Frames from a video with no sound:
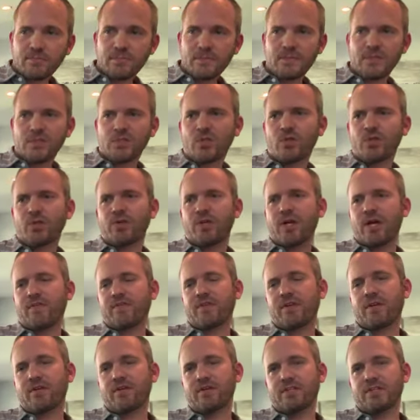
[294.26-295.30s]
So you'd have
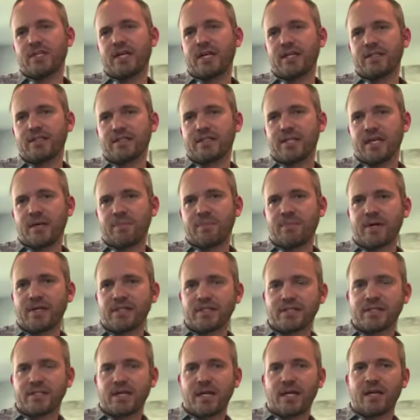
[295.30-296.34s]
to understand state by
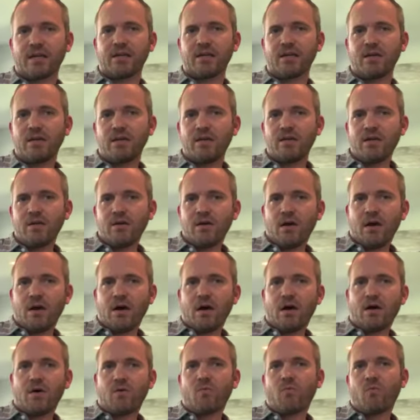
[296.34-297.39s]
state,
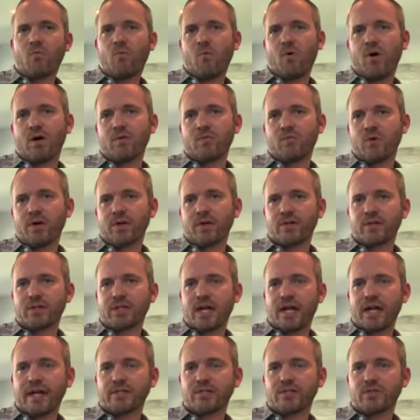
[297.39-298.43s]
one, what your
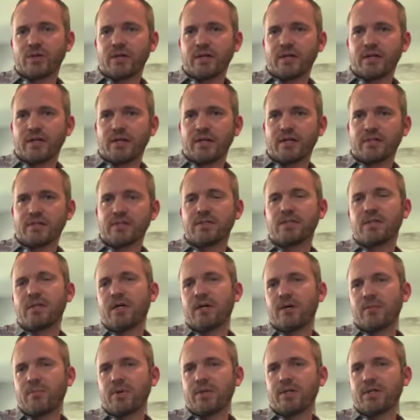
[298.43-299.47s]
tax rate is,
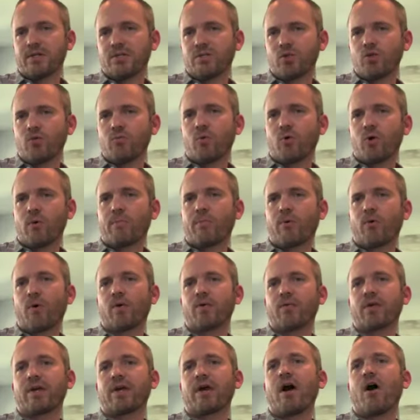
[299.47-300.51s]
but then two, more
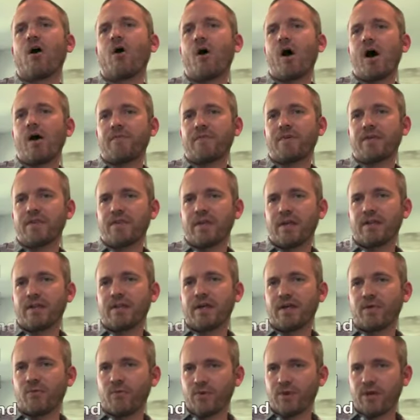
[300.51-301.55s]
importantly, how often that
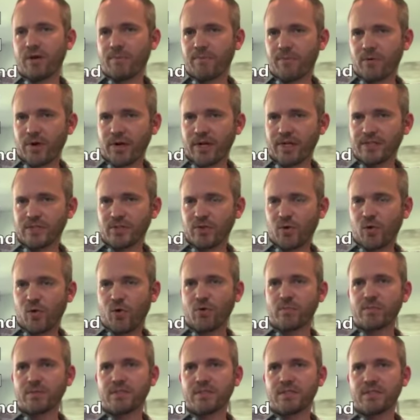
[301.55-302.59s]
they reappraise
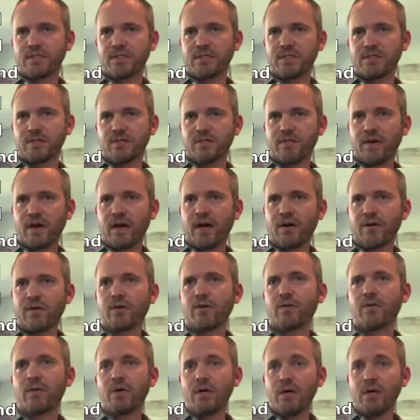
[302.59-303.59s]
homes to see their value.